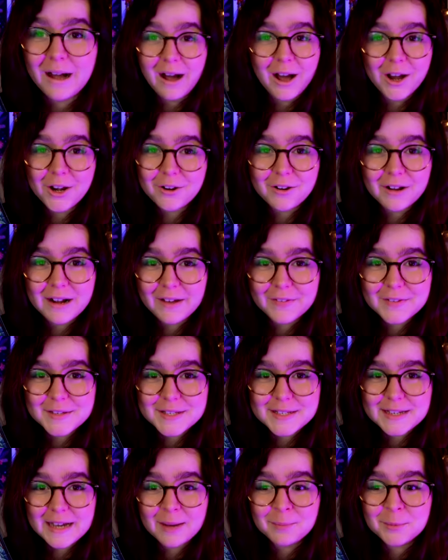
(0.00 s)
I don't know how
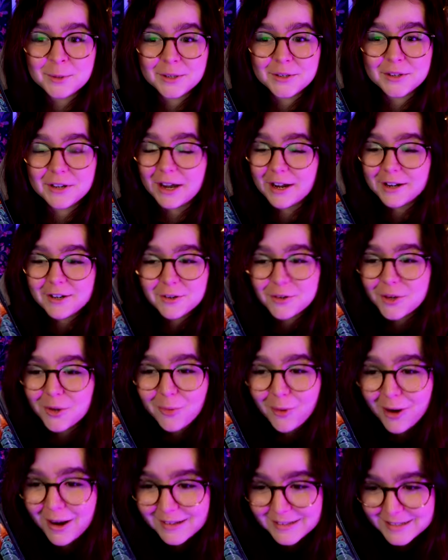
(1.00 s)
this has happened. I don't know
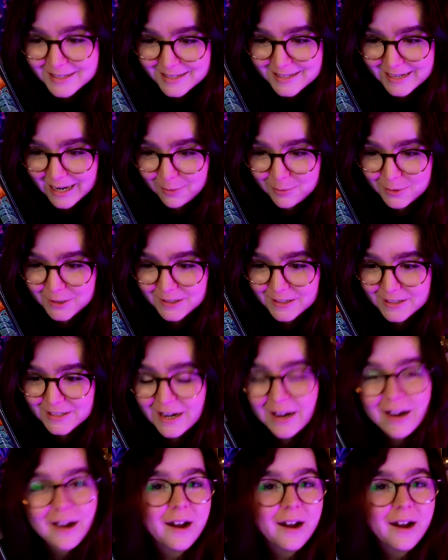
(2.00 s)
why this has happened.